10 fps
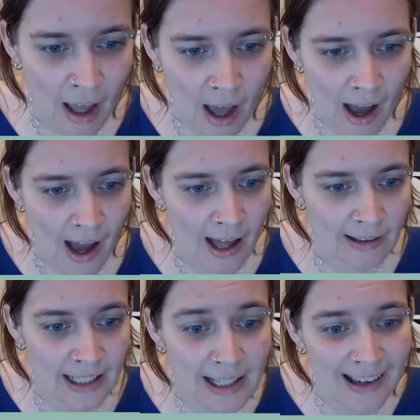
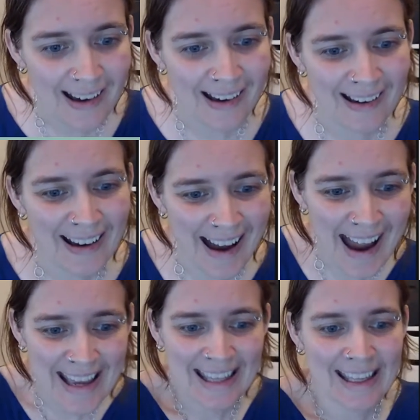Linda,
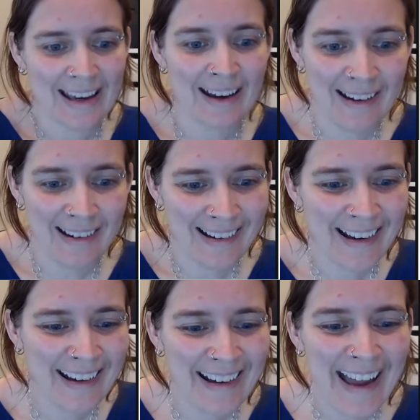hi.
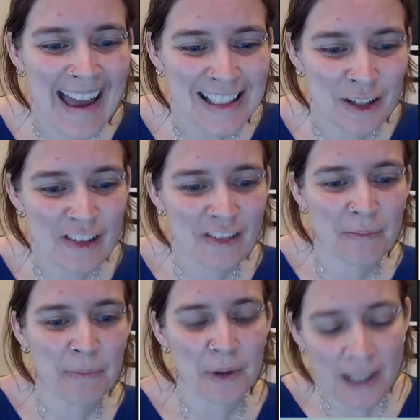So if
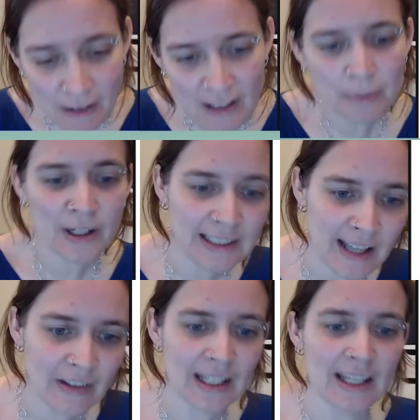0.3 to
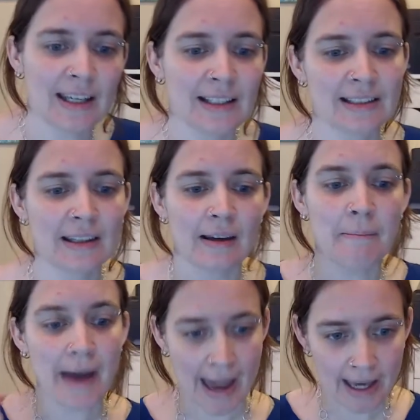0.7 is the
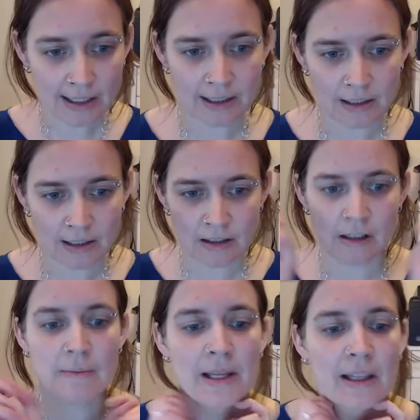best
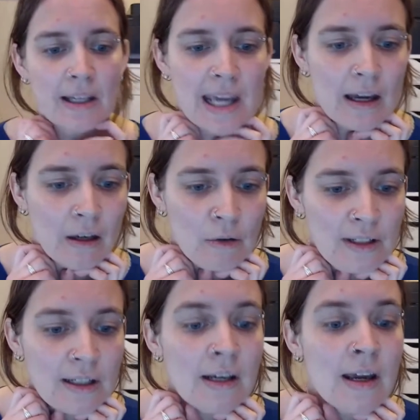durability at
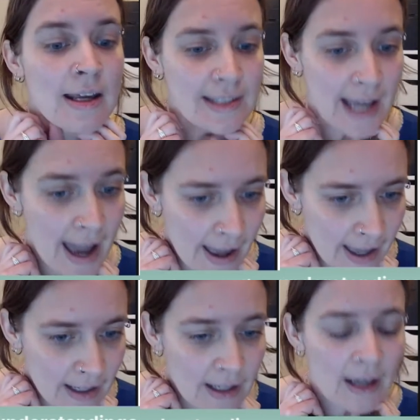cone
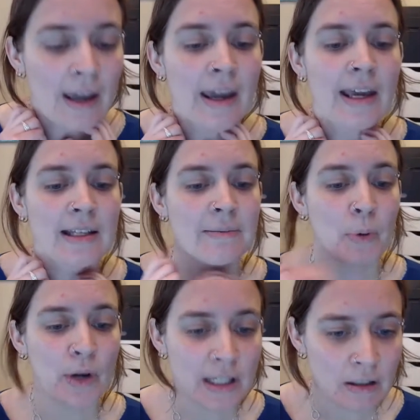10, is
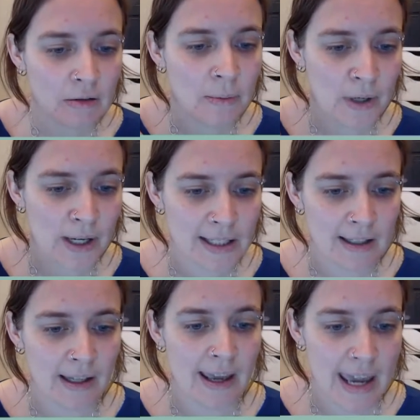0.2 to
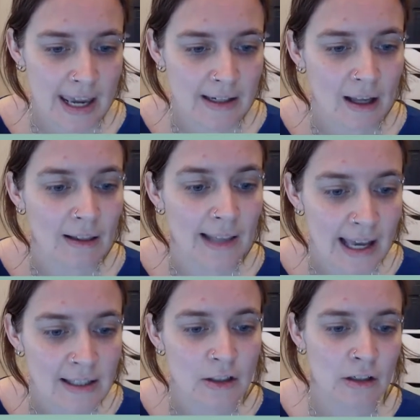0.8
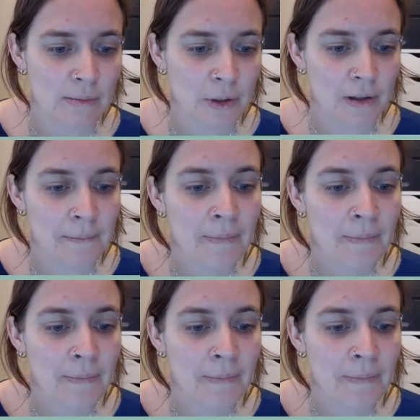less durable?